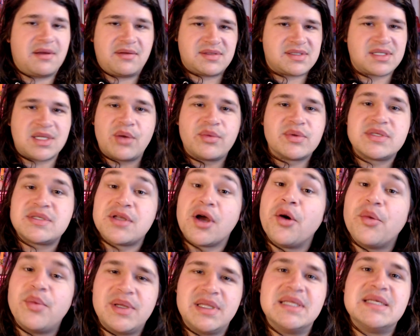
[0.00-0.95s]
No one's
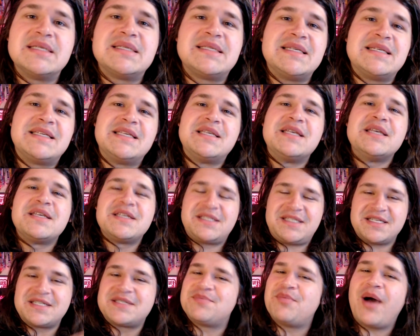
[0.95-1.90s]
told me this. This is
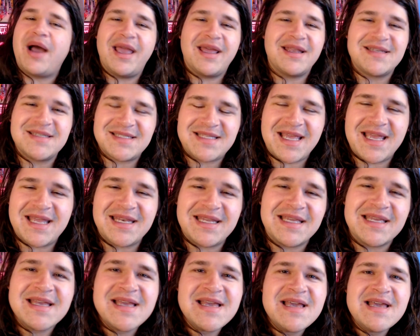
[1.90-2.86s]
just my
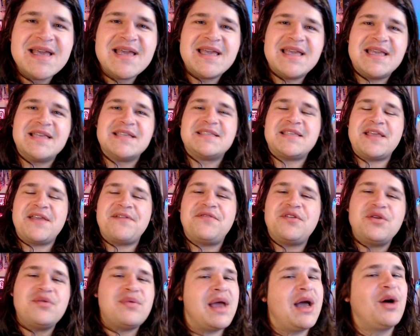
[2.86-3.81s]
understanding, is if
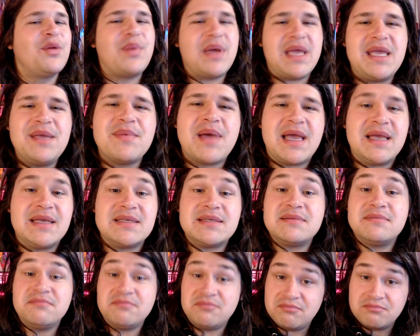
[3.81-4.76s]
you help eBay
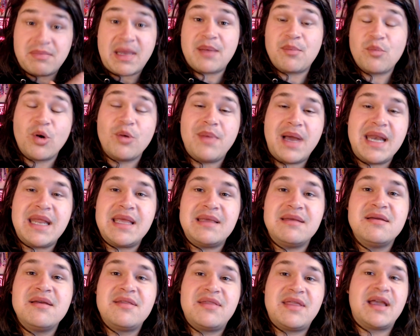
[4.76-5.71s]
make more money,
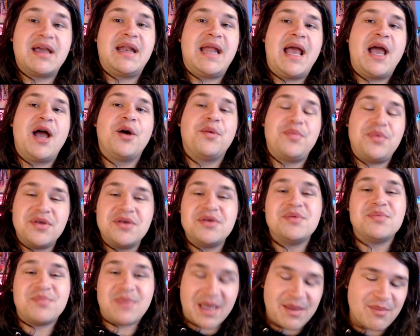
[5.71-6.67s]
they're gonna help
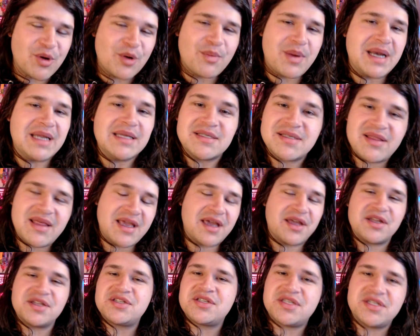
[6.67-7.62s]
you make more money. So they're
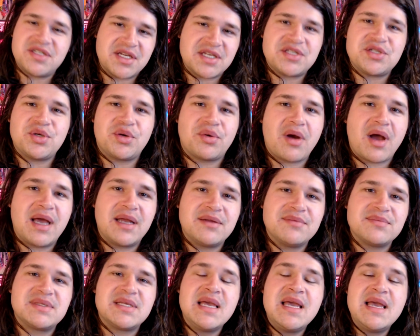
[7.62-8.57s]
gonna suggest your
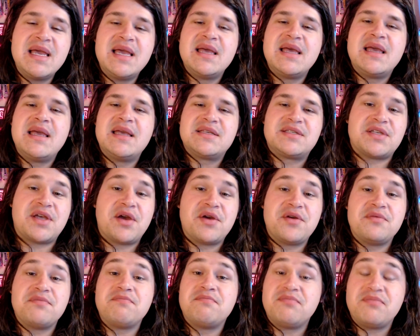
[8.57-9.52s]
items.
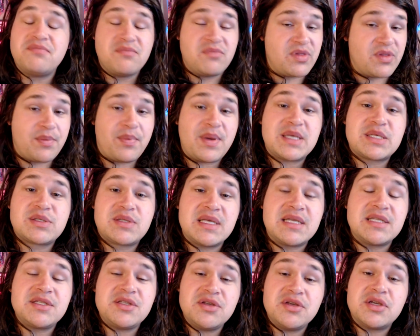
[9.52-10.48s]
So the best
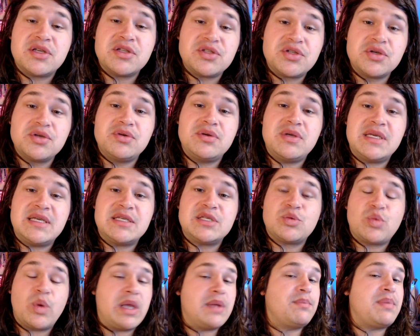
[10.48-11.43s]
thing you can do is
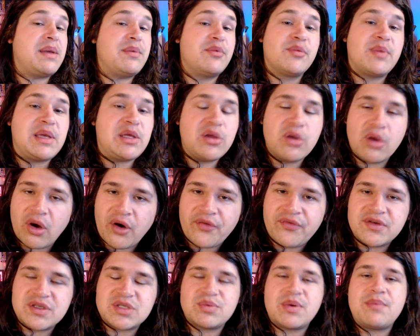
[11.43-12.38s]
when people make you
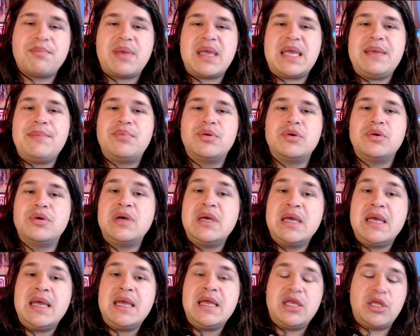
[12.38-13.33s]
offers, when people,
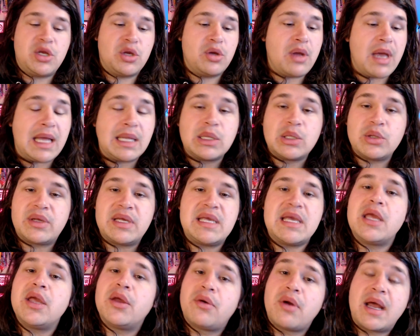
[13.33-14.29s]
you know, are looking
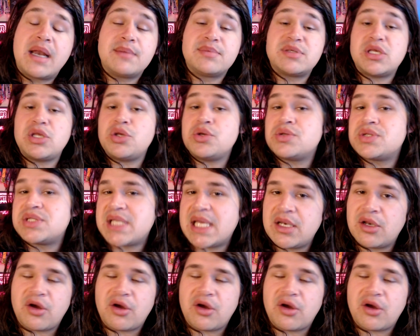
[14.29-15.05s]
at your items and you send